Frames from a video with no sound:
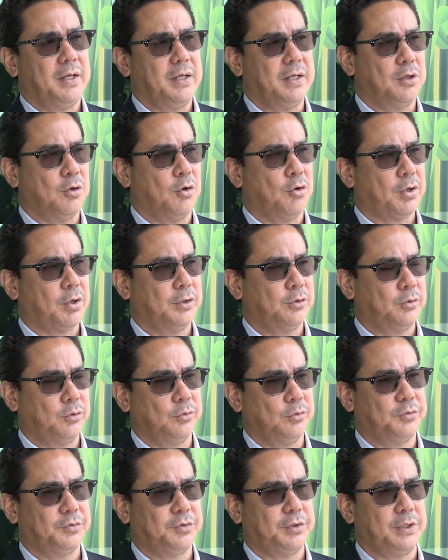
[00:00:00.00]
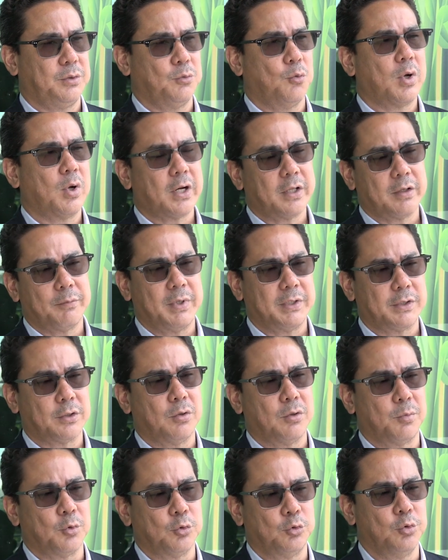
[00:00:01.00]
in order to see what are the
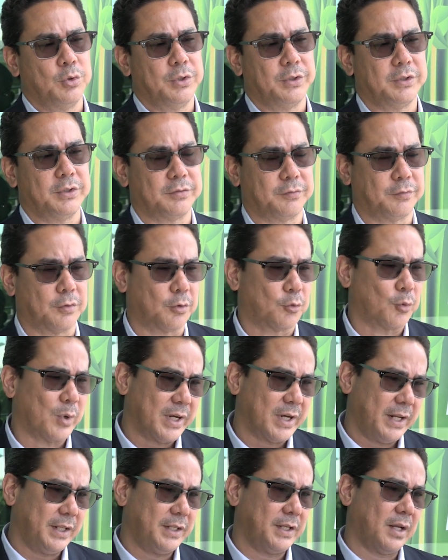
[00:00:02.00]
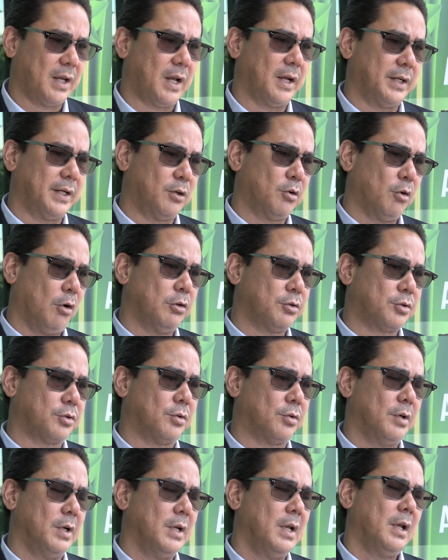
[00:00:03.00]
better opportunities for Grenadian
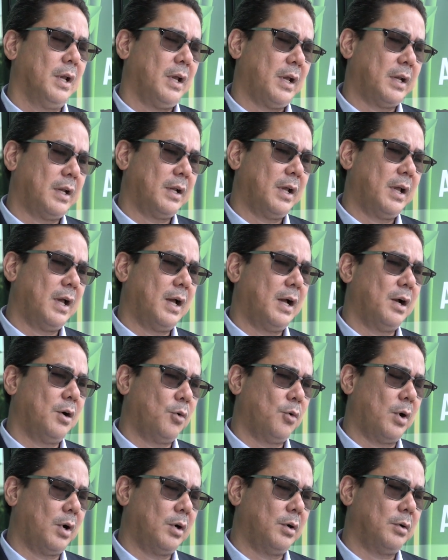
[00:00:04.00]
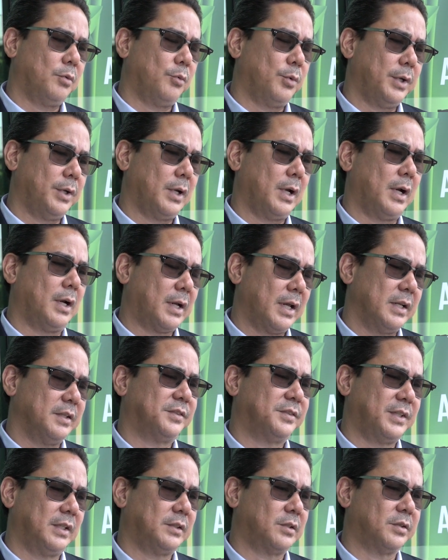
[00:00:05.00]
agriculture and how we
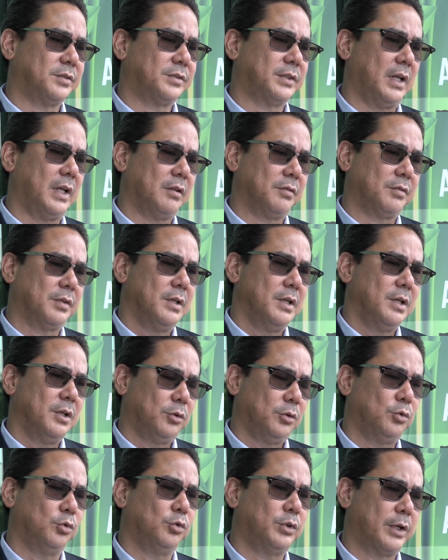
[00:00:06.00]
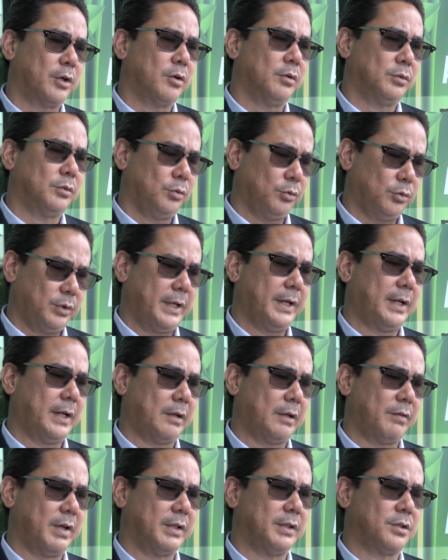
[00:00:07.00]
can set ourselves to take
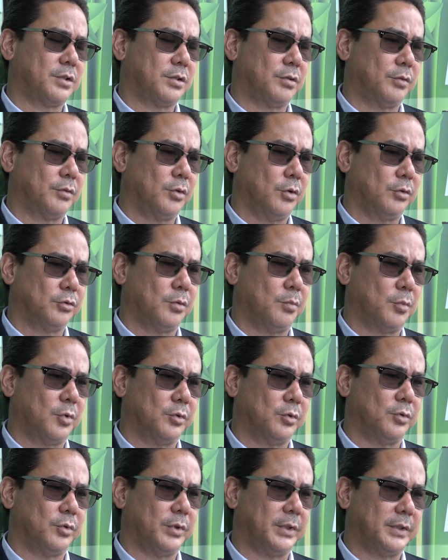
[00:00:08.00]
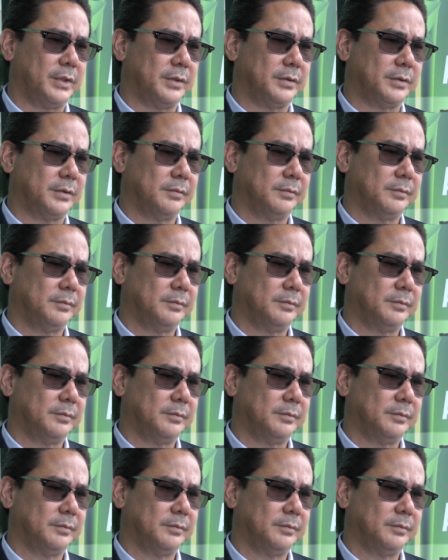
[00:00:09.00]
advantage of those opportunities.